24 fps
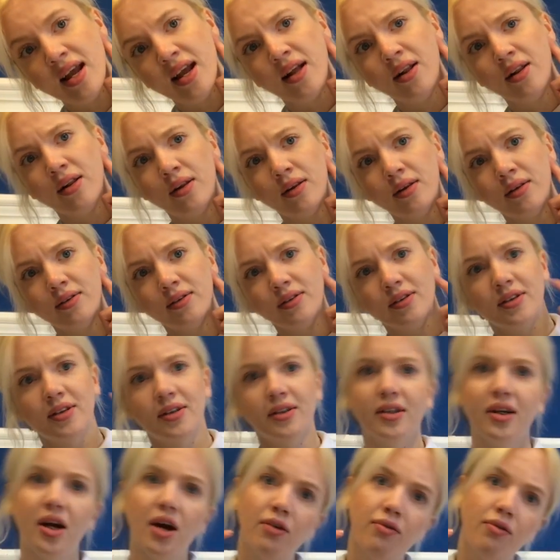it'll
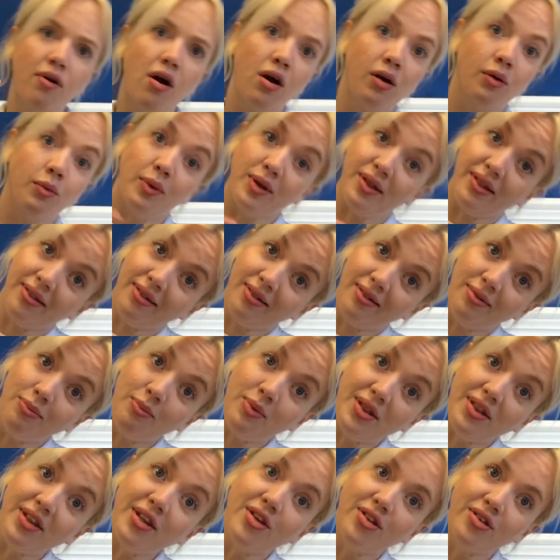go wrong with
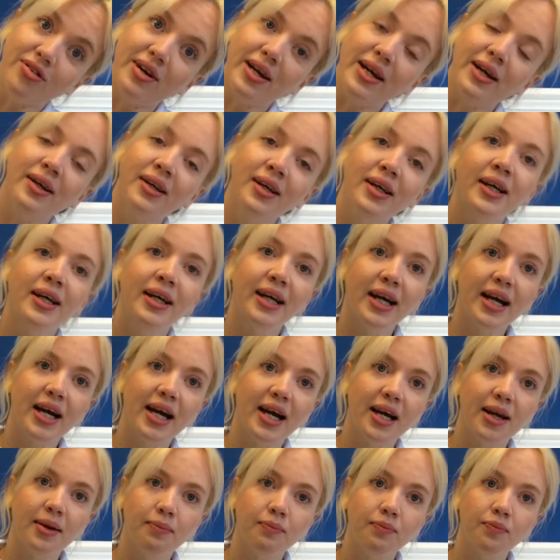the other ear.
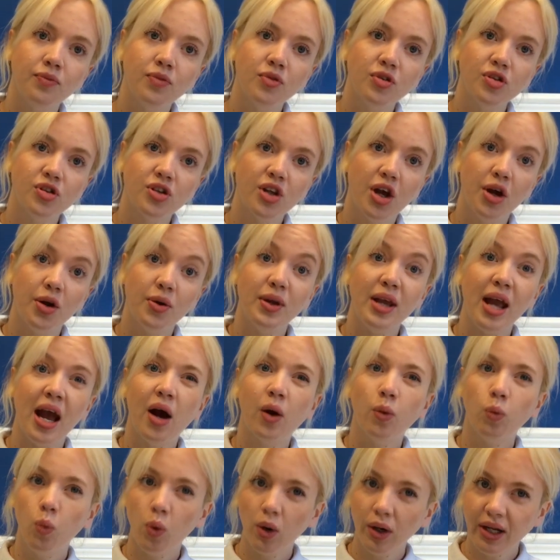So yeah,
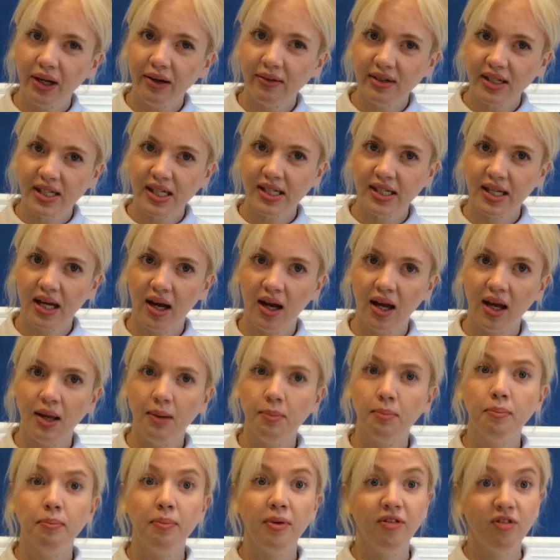1 ear at a
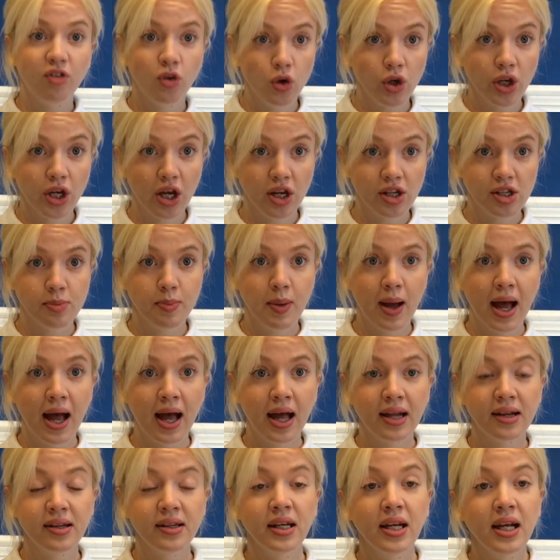time before you go to
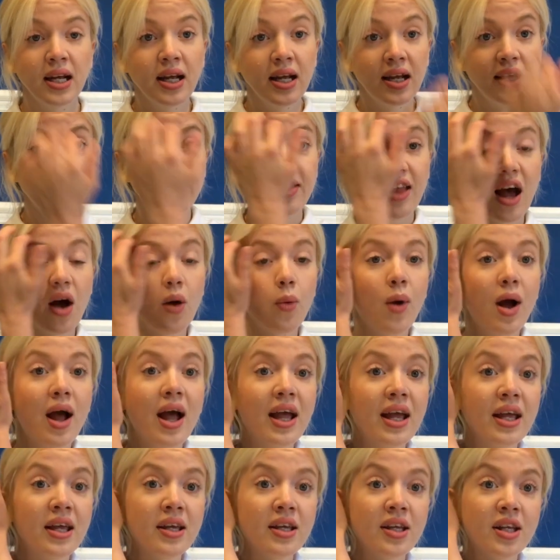bed. That
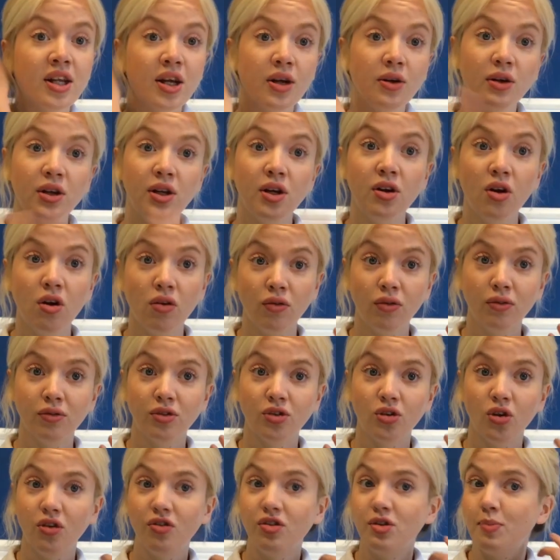way, you're not
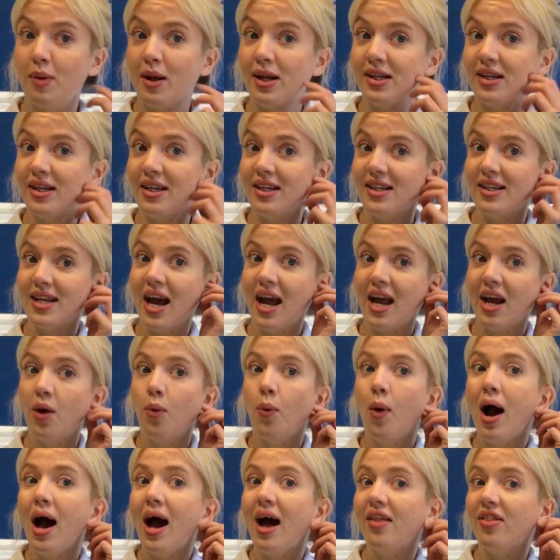sort of spending your day
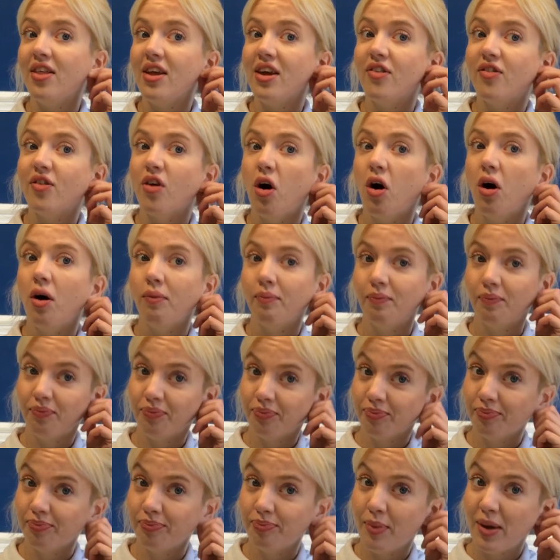aware that you've got
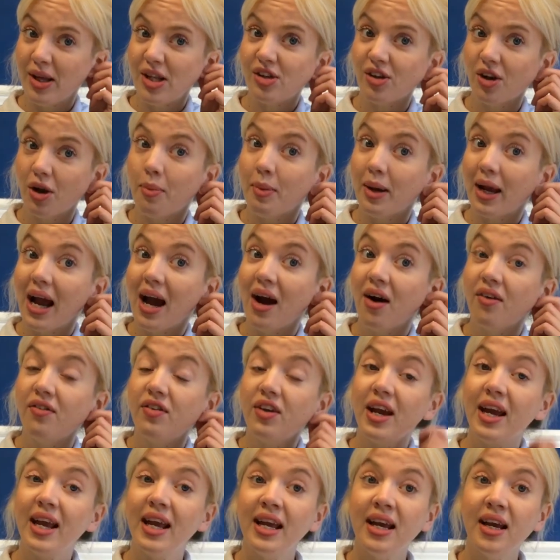bits coming out of
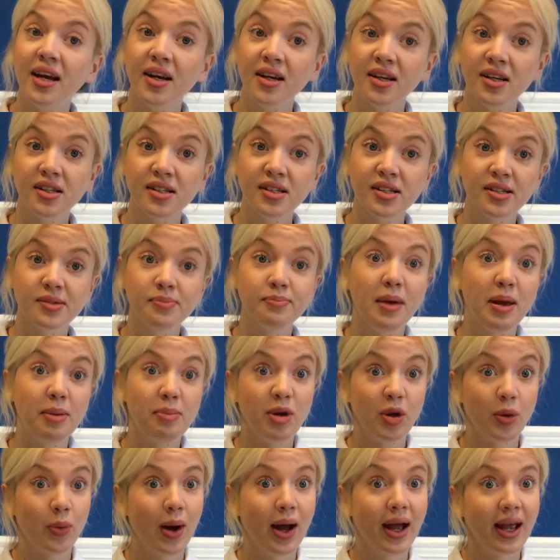your ears. Maybe
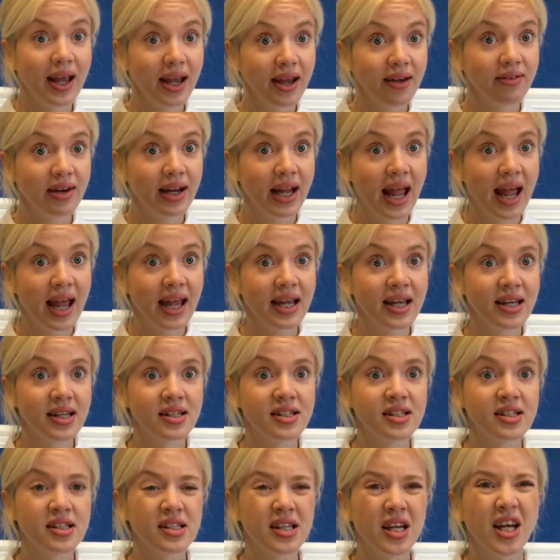you wear hearing
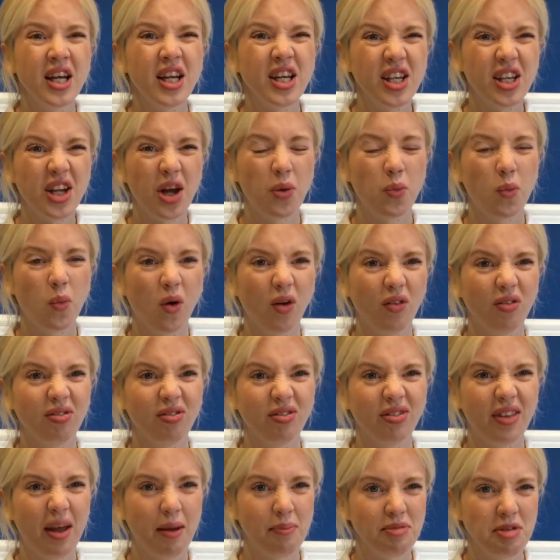aids. You don't want
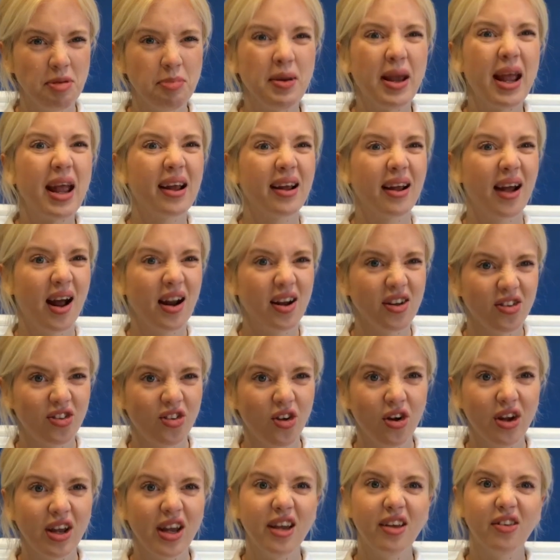them to be getting kind of
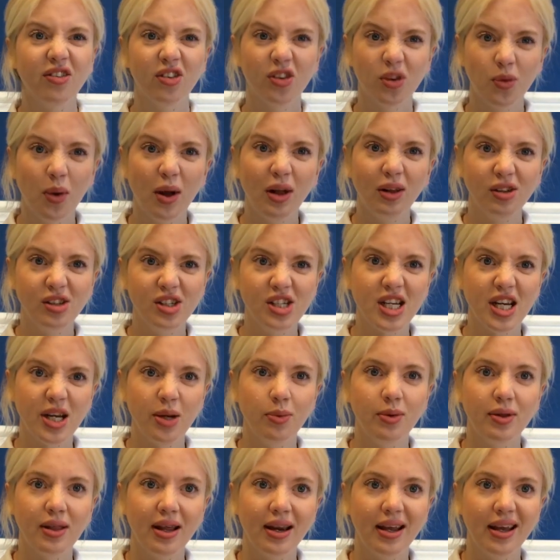soggy and squelchy
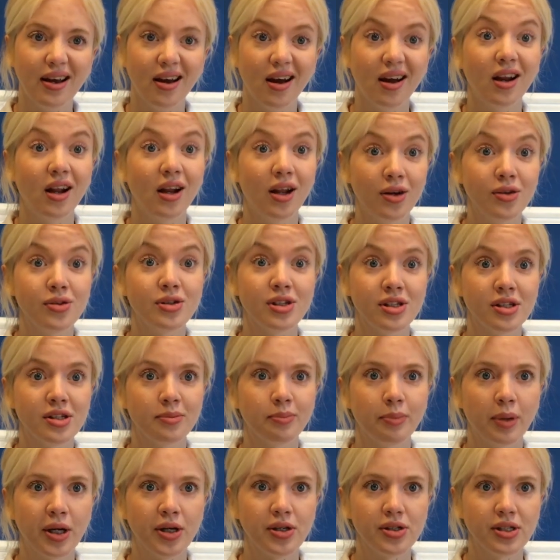with any kind of lotions and
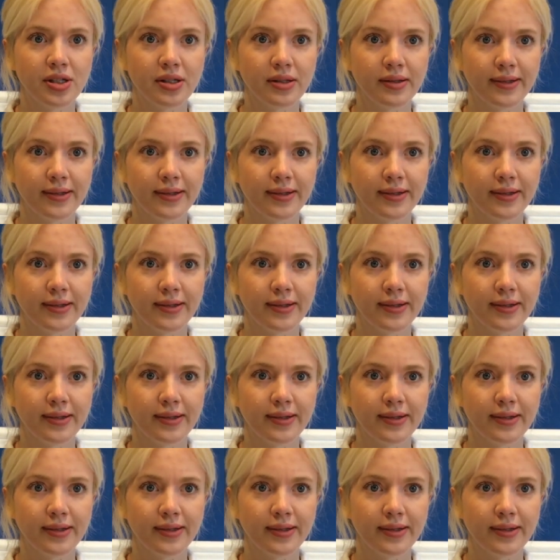potions.